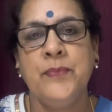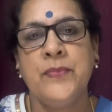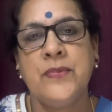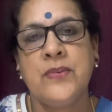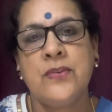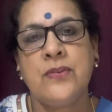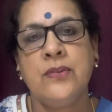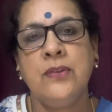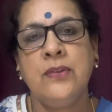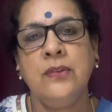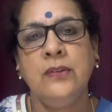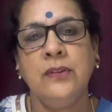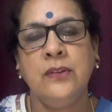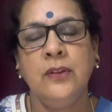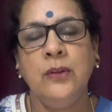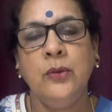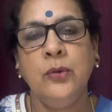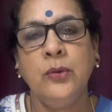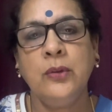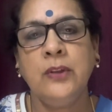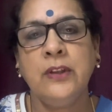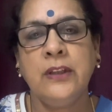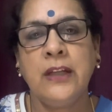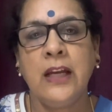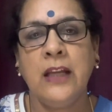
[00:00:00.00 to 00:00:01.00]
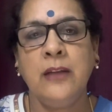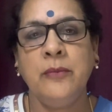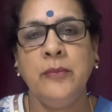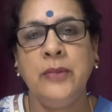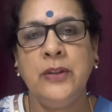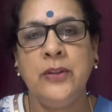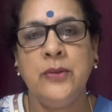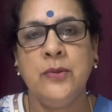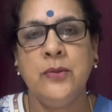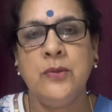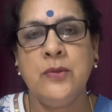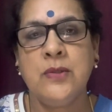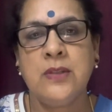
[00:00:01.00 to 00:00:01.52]
So look can be
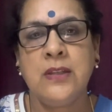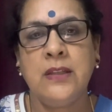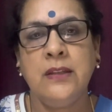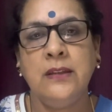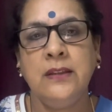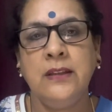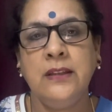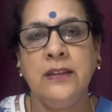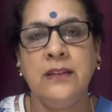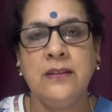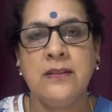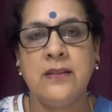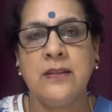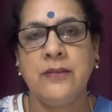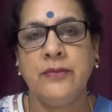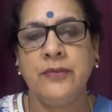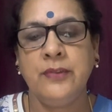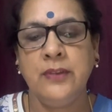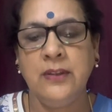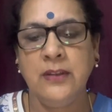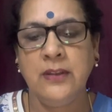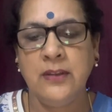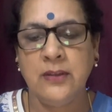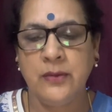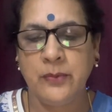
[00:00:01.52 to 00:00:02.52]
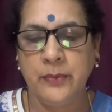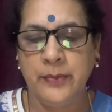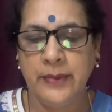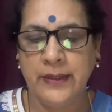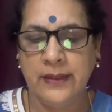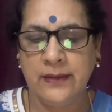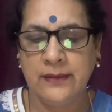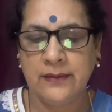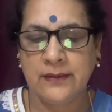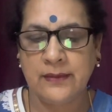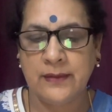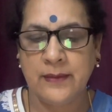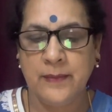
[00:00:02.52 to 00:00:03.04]
used in these different
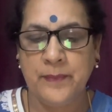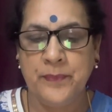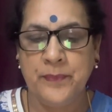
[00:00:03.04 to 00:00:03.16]
ways.